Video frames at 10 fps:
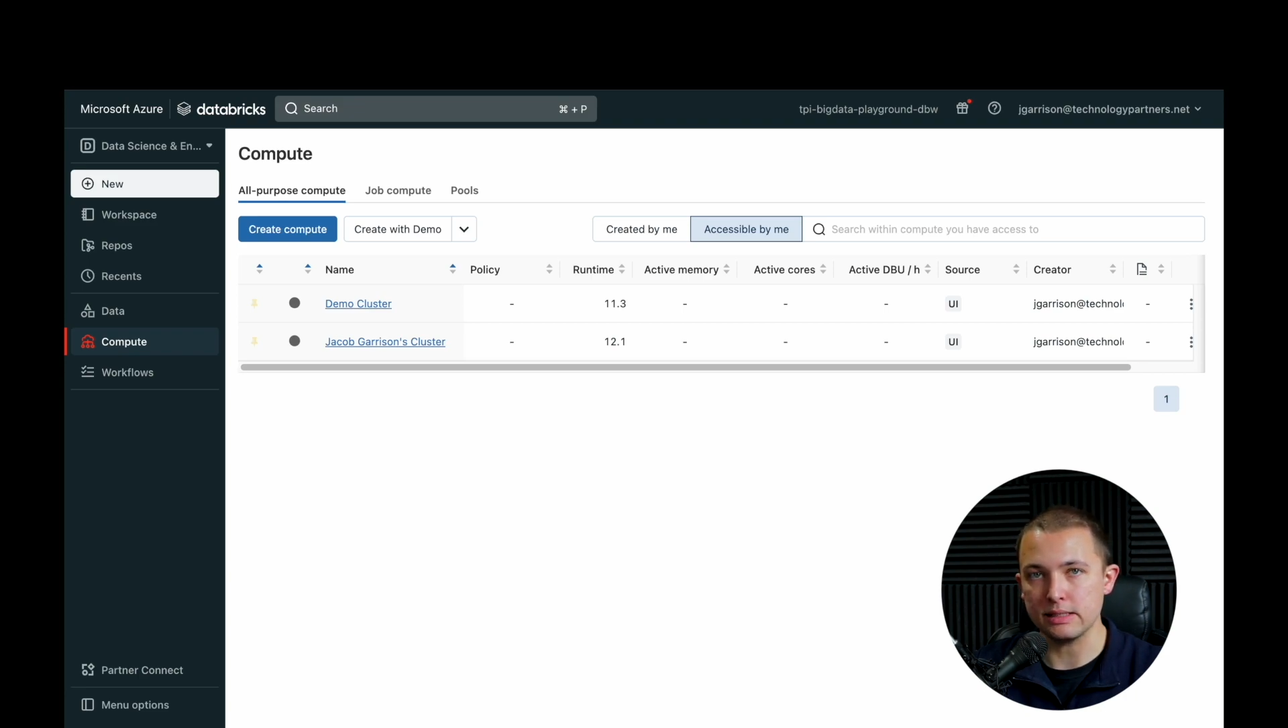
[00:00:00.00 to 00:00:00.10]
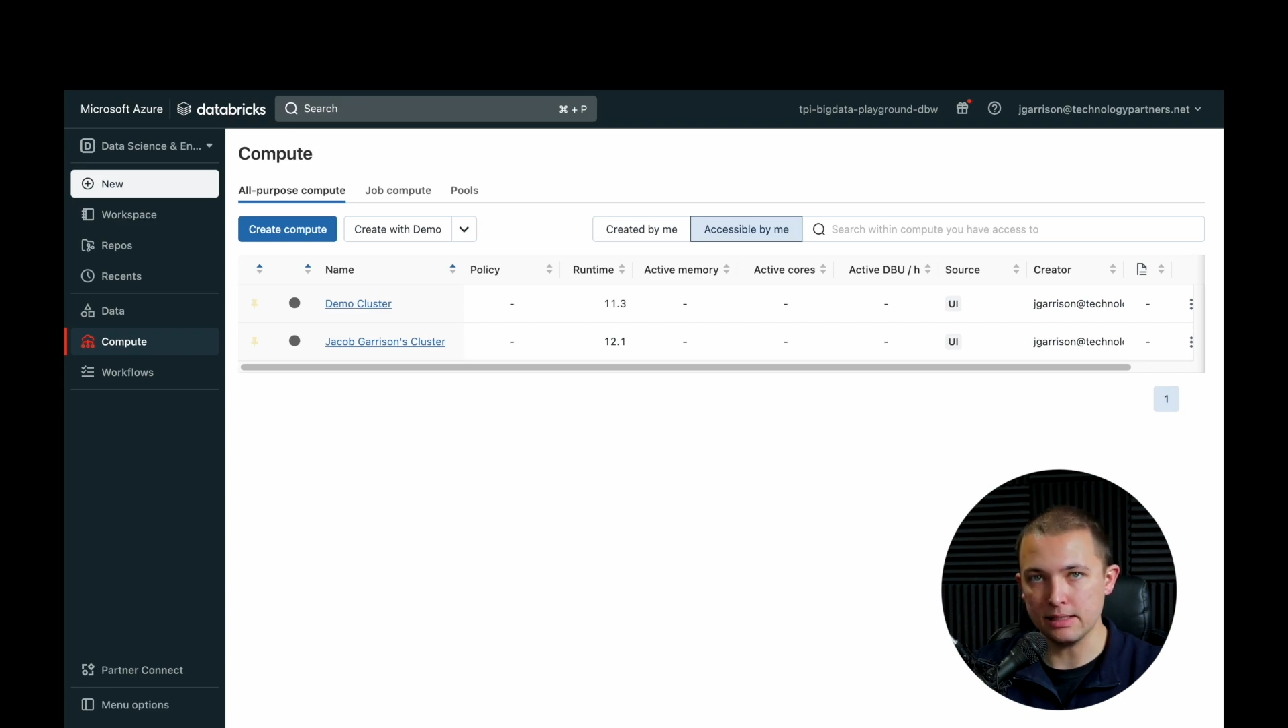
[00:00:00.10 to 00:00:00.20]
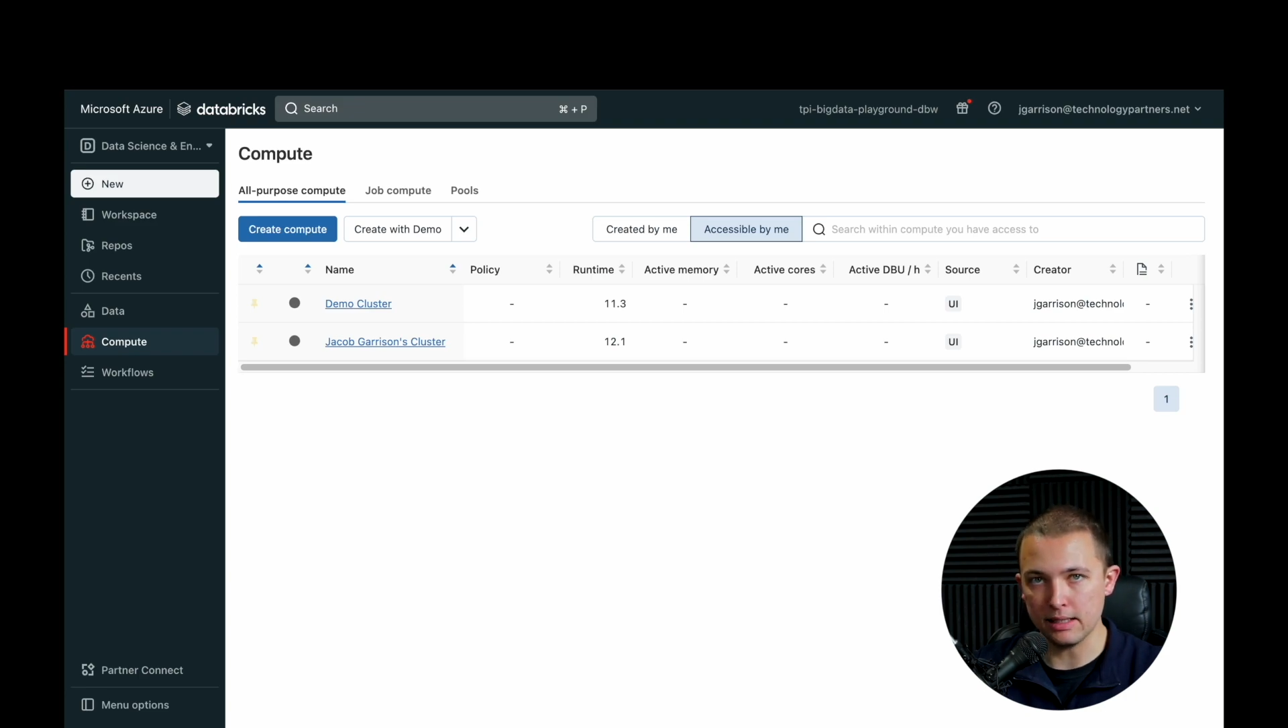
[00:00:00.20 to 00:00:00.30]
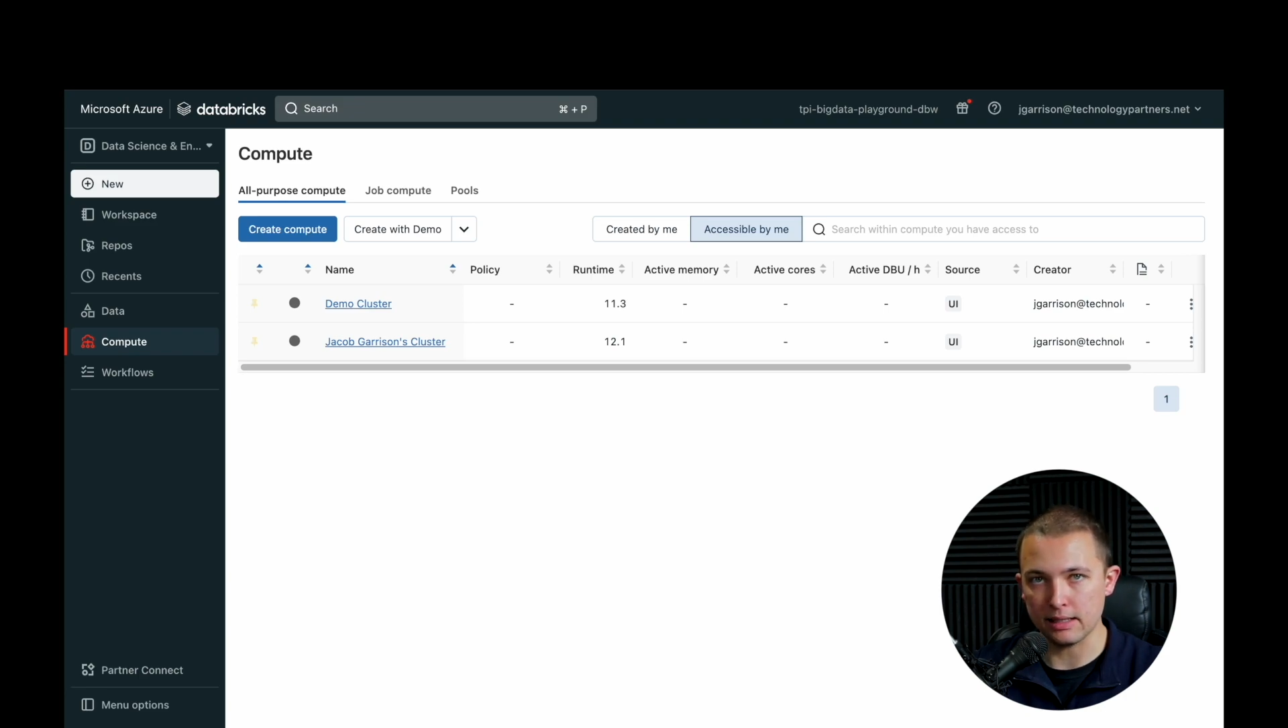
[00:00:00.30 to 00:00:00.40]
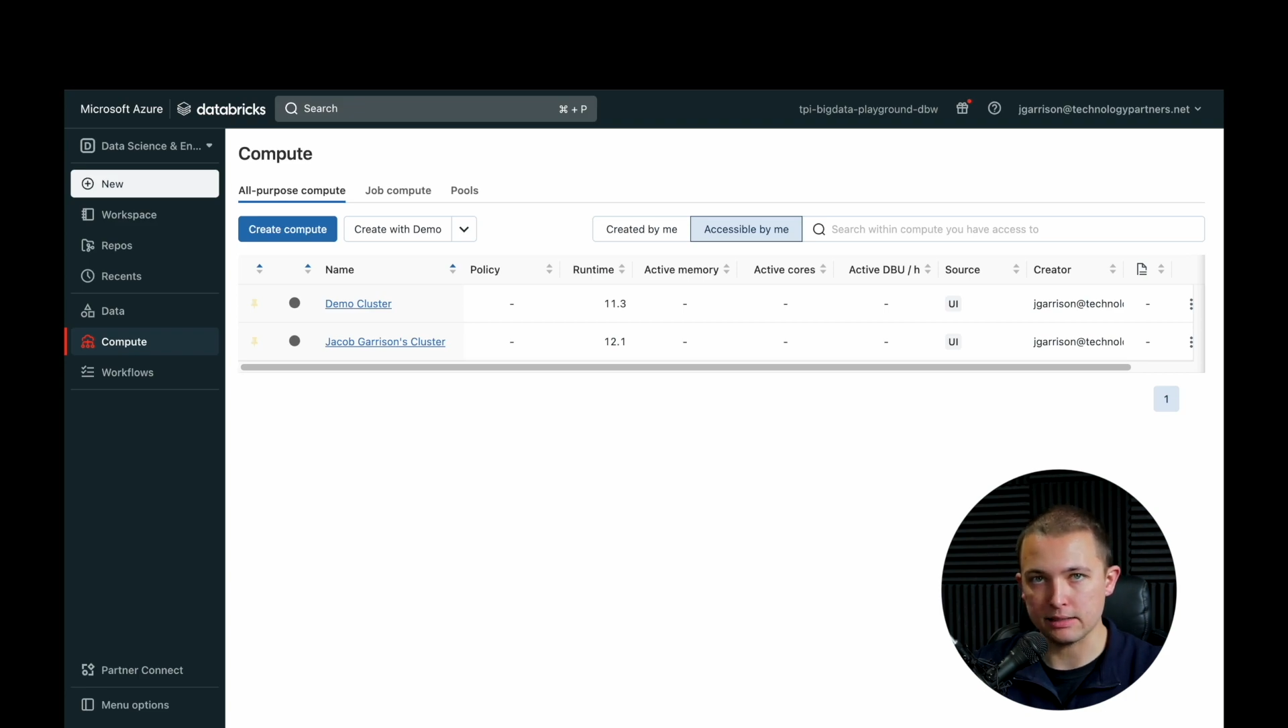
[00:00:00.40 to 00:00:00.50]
in that